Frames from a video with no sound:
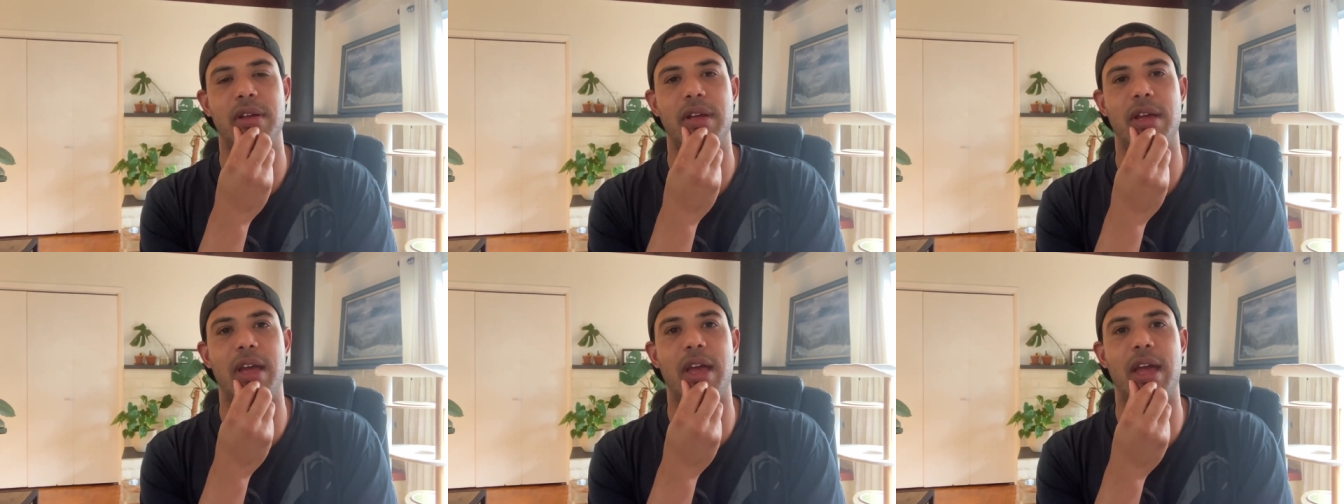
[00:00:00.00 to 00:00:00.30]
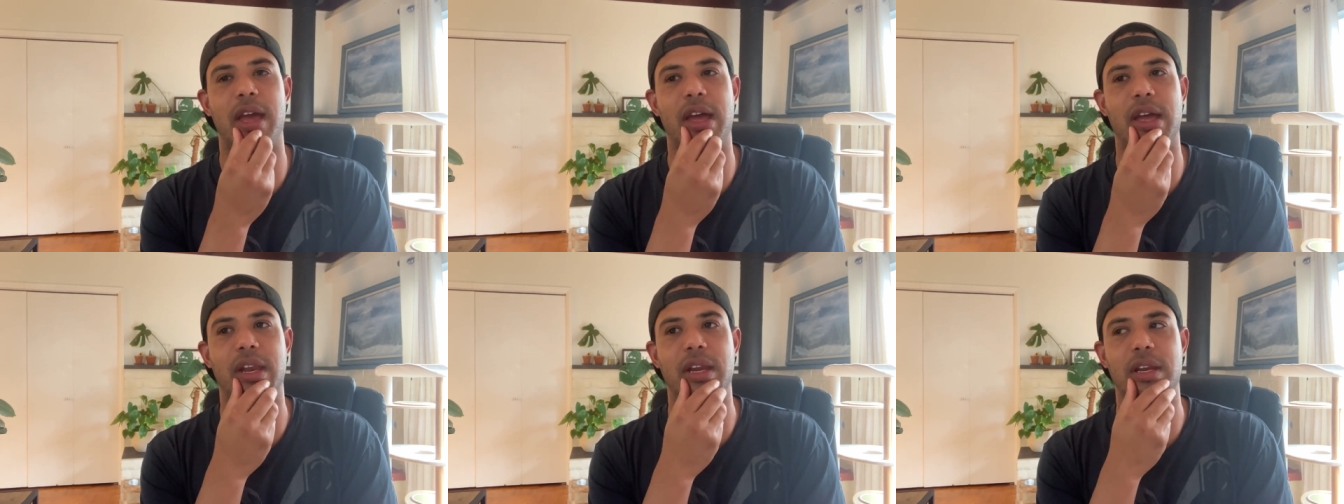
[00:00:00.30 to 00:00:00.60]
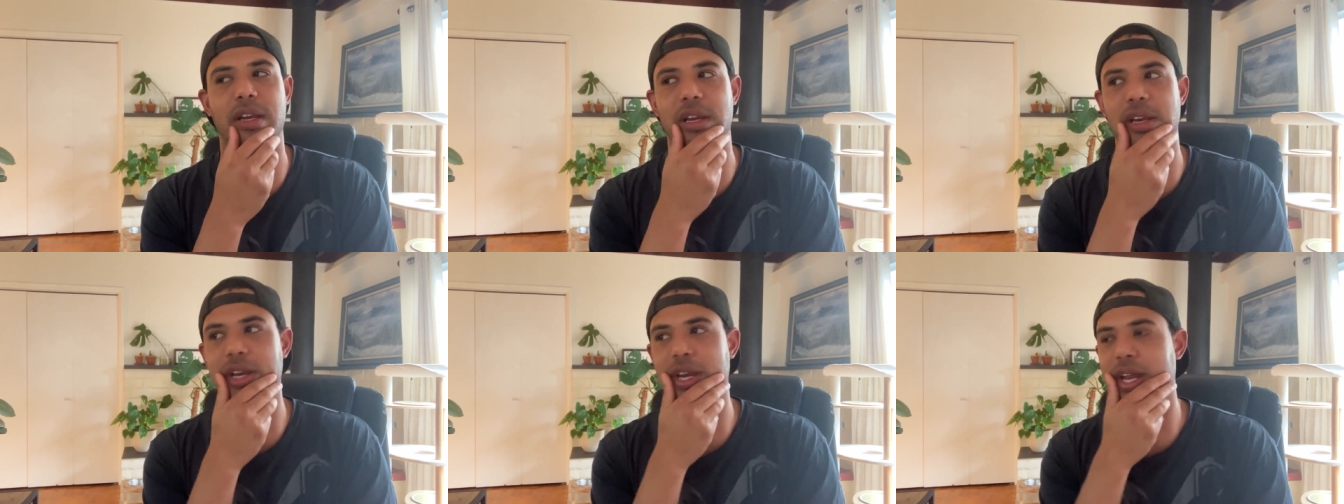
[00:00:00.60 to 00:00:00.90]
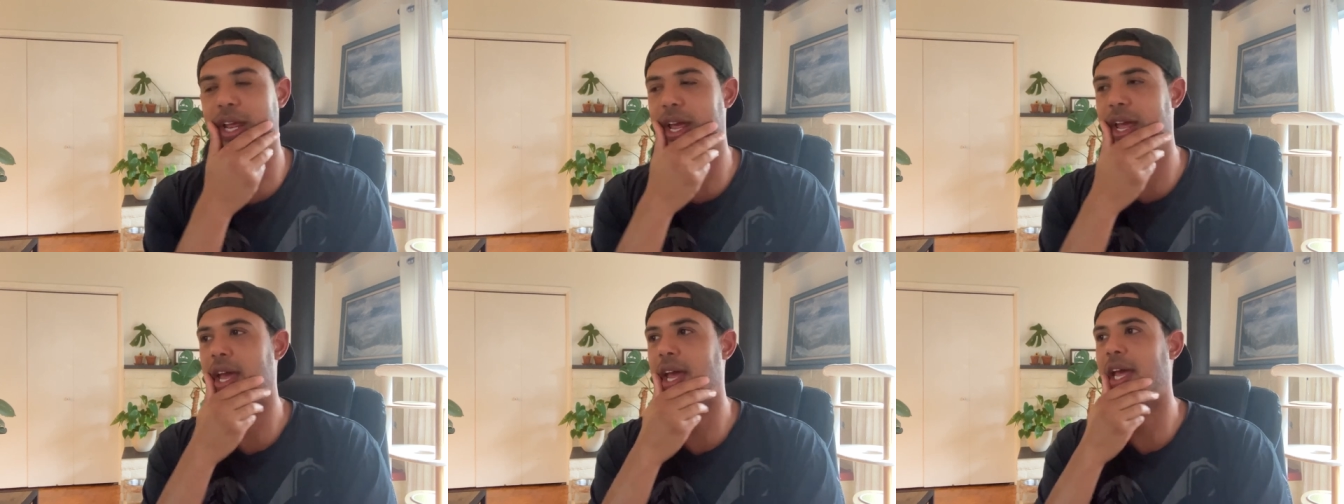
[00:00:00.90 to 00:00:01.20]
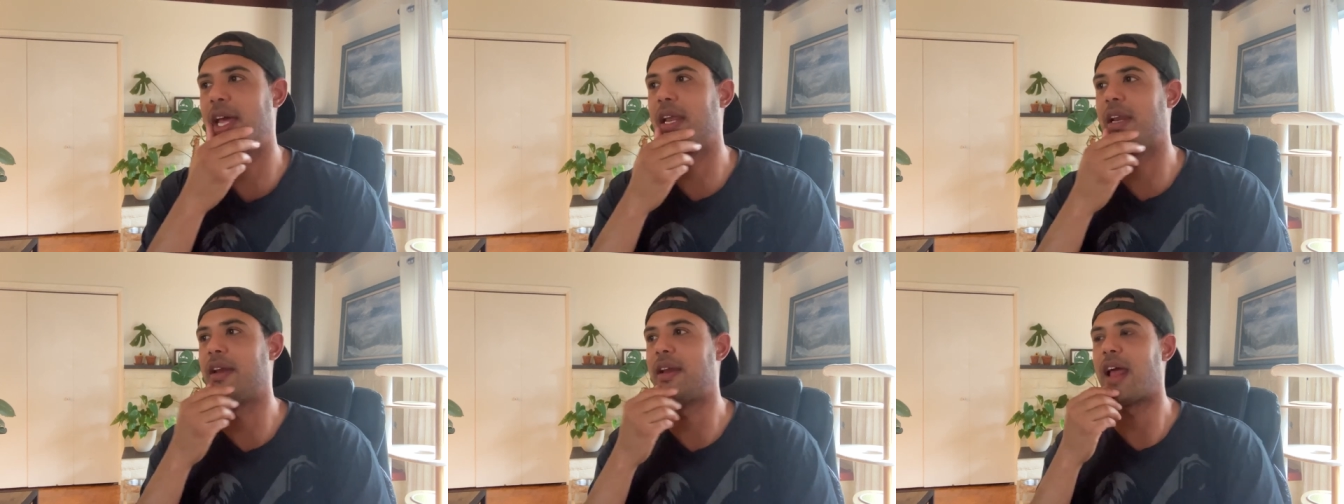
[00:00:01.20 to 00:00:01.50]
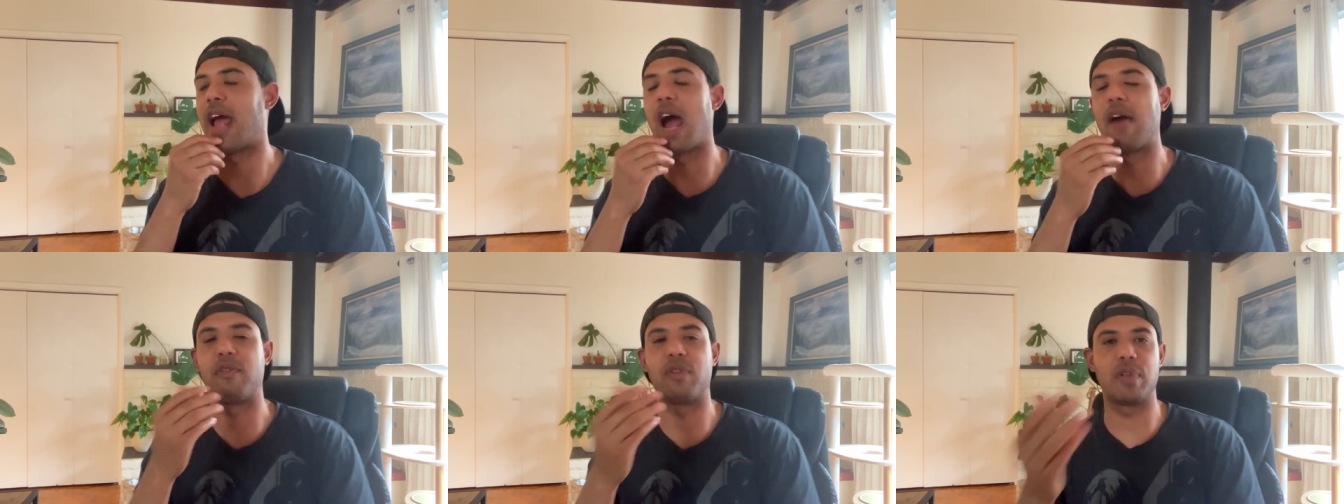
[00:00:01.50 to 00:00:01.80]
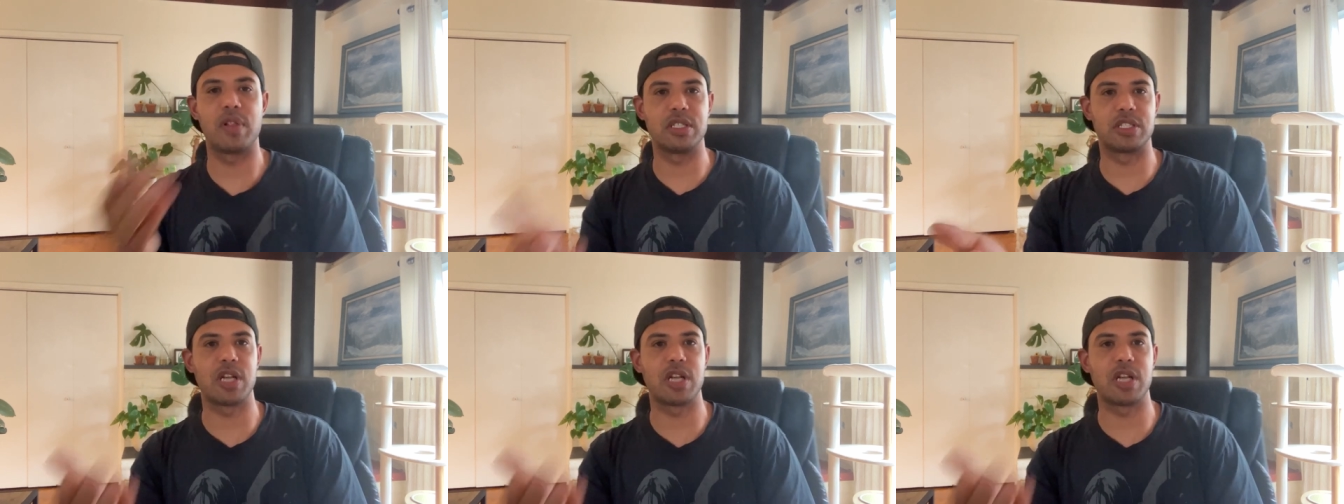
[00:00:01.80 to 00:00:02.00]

And, and after this